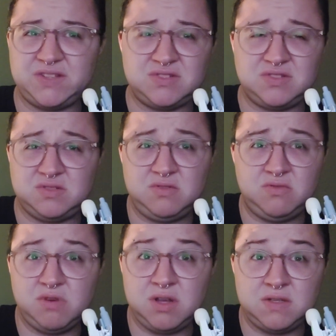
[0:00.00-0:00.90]
That's just
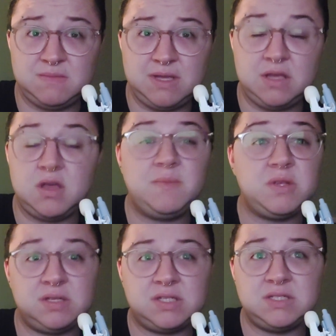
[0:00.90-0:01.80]
not right to me. I'm
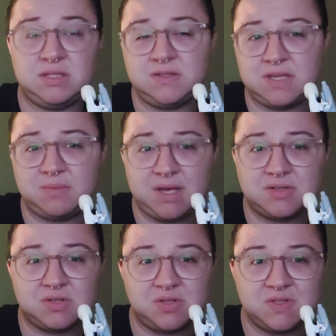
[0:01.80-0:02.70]
going to continue saying
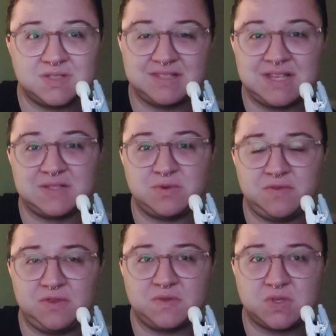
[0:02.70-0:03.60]
Patroclus because that's
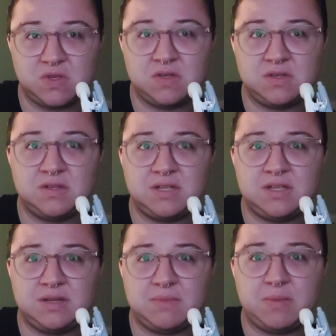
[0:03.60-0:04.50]
what feels good
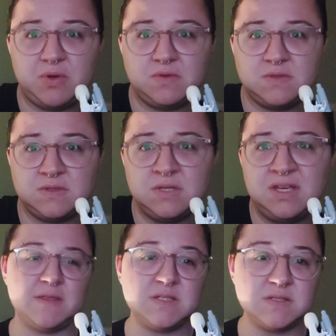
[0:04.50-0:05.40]
in my bones.
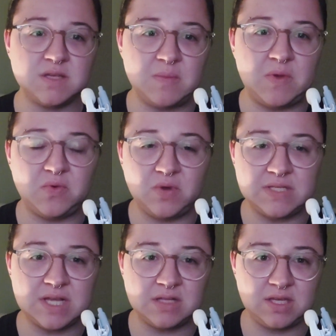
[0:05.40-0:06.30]
But yeah, this is a
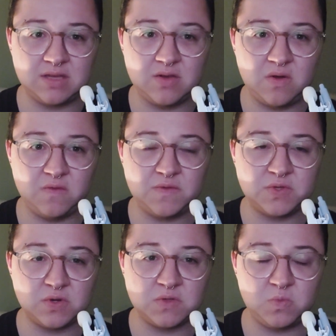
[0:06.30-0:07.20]
retelling of the
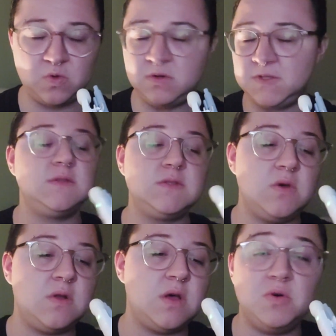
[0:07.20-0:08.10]
Trojan War. This is
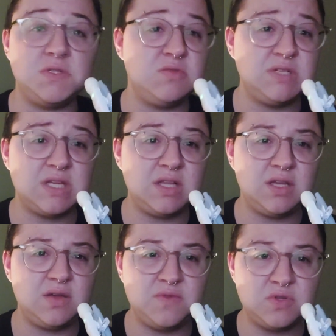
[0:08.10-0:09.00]
not a modern
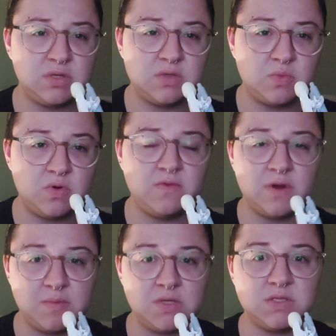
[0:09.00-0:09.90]
retelling of the Trojan War,
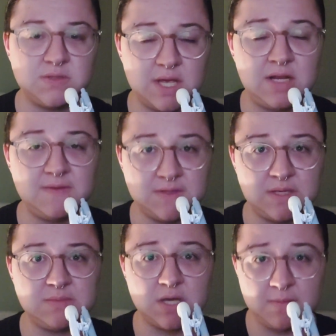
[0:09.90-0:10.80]
very much set in the
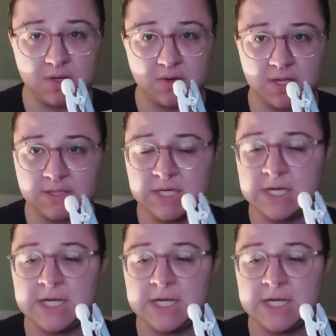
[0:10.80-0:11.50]
same time period,